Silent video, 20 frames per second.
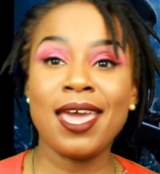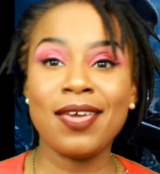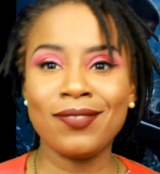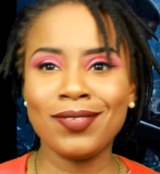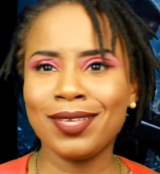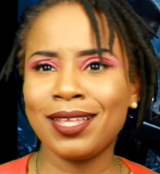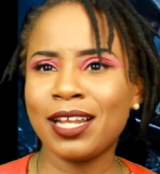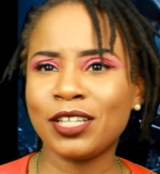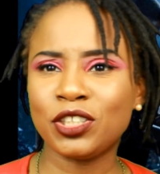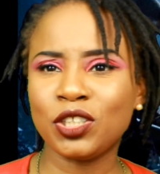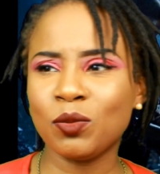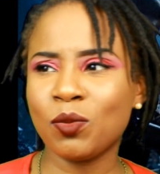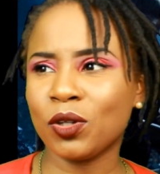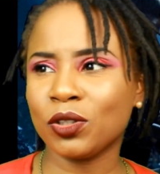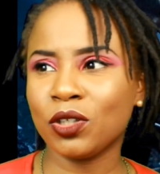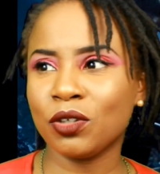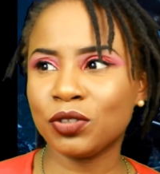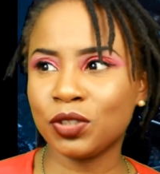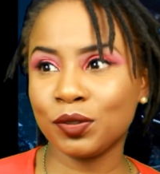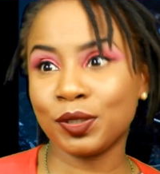And then as she
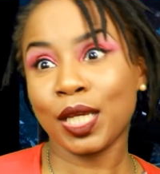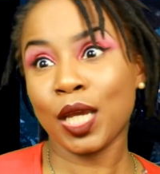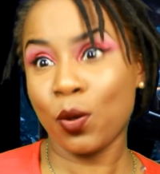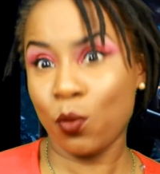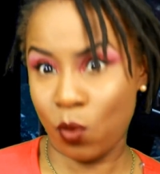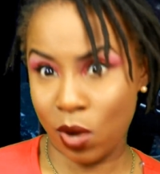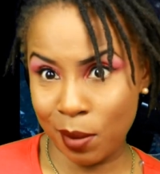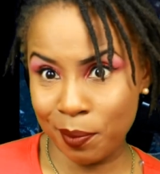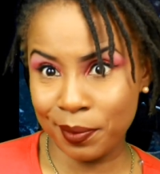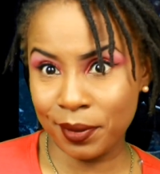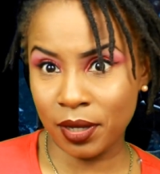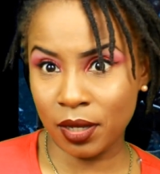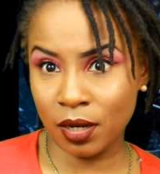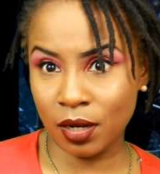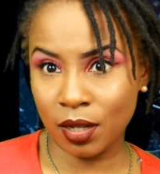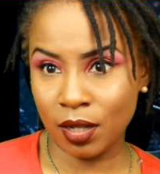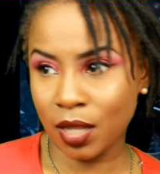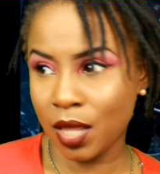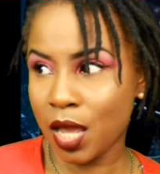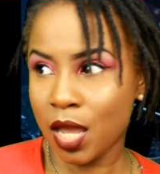walked off, she was like, weapon?